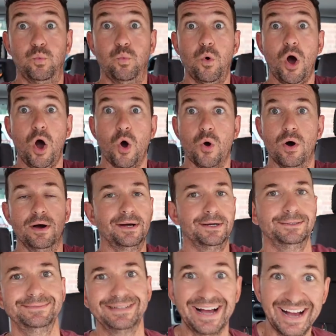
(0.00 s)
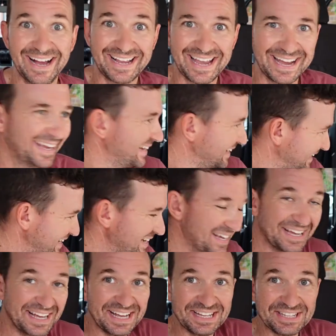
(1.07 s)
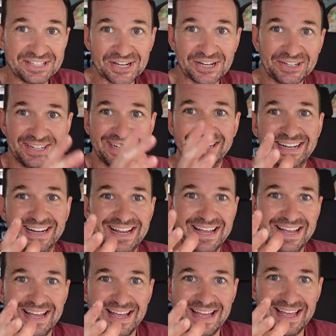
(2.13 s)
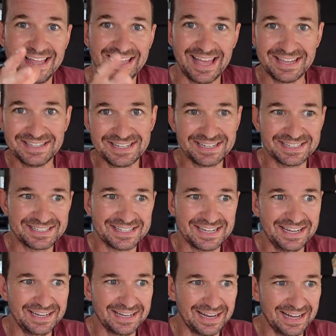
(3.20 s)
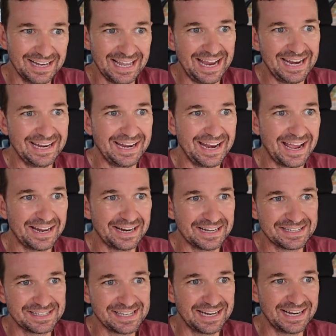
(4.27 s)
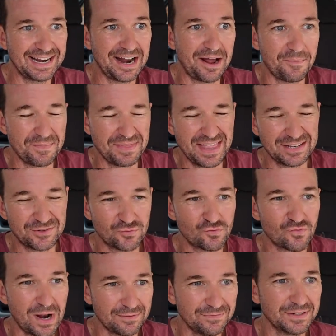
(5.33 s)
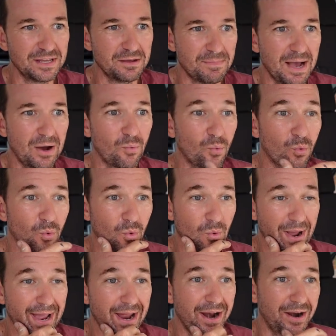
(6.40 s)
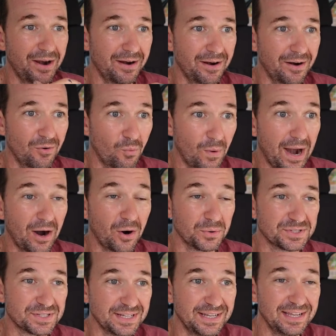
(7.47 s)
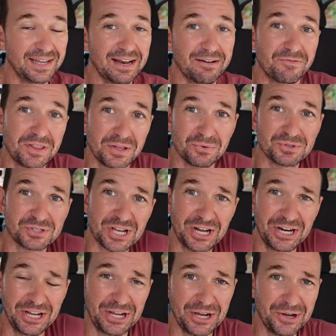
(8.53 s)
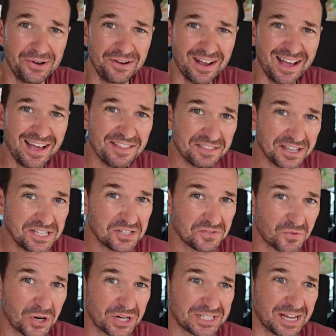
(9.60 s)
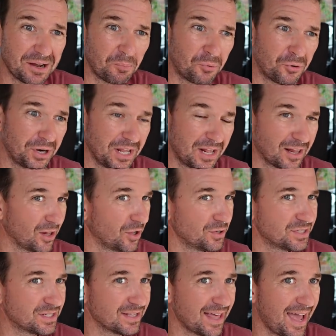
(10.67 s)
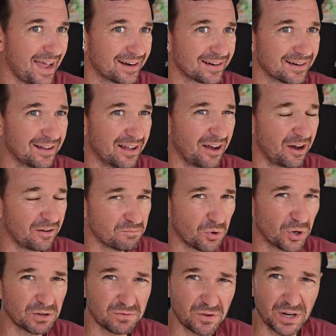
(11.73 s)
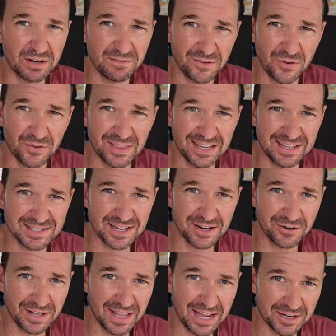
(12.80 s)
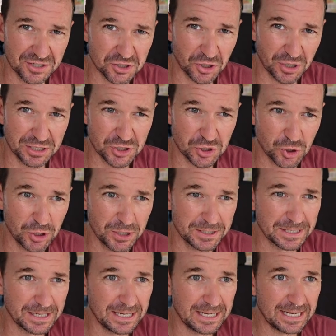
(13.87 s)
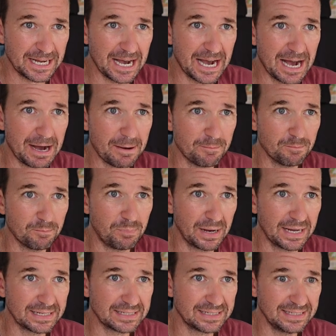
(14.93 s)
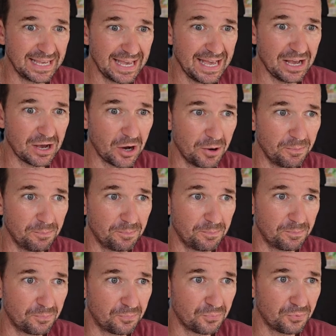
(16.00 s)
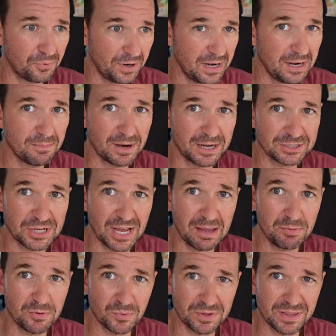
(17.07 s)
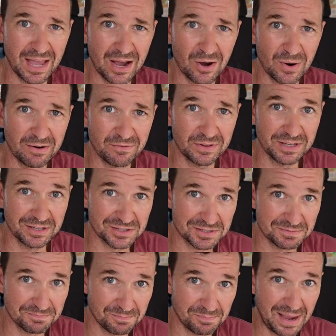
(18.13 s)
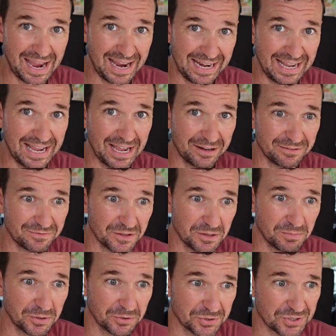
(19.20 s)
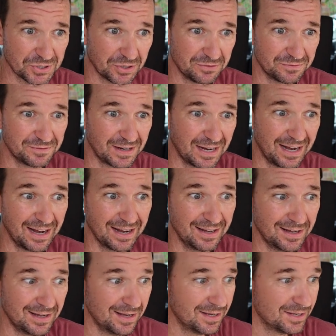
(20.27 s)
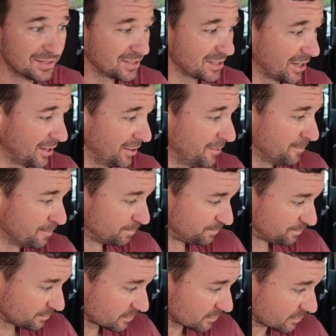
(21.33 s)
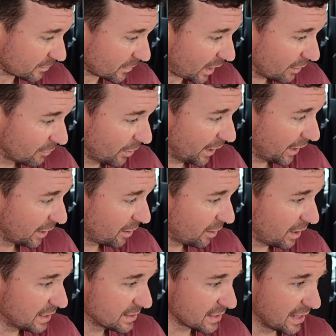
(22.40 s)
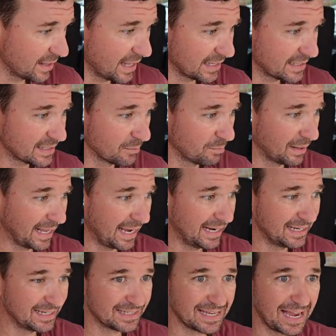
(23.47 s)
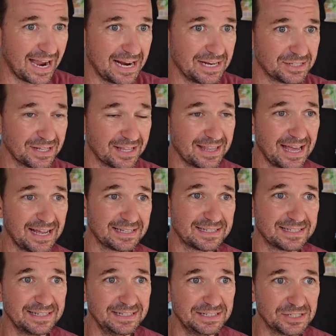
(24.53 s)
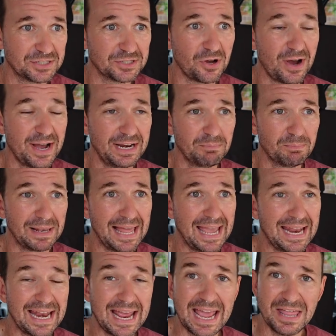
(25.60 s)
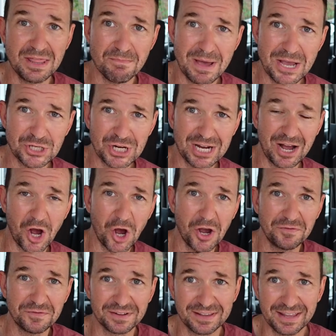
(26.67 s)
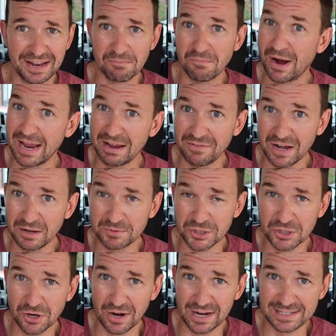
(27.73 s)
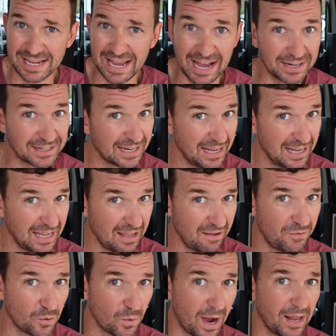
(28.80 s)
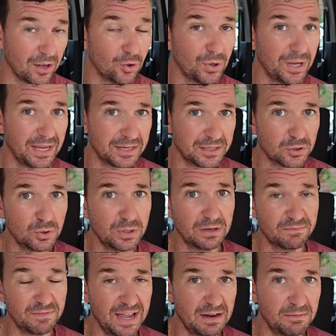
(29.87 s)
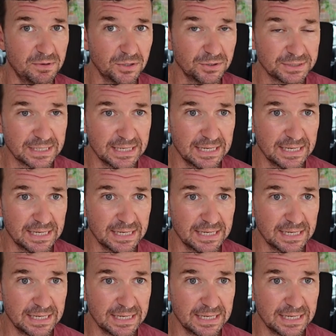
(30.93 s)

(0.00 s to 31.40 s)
Oh, okay. So, as you can see, I laid it out, I set it up. That's roughly about where I was thinking everything was going to go. Things have worked out pretty close to that. I've modified a few things here and there to try and suit it. But yeah, I'm pretty much happy with how everything's panning out for the build so far. So, righto guys, that's the planning stage. That's the design and plan and the measure. Hopefully that may have helped you guys out if you are looking at doing a van build.